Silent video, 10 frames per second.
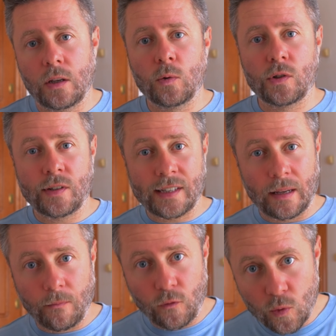users
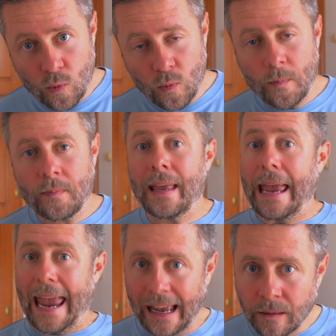can view
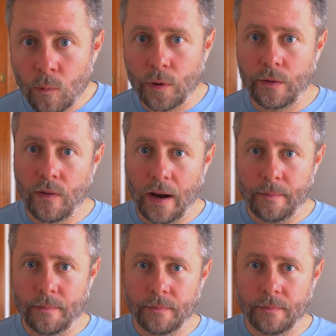and modify.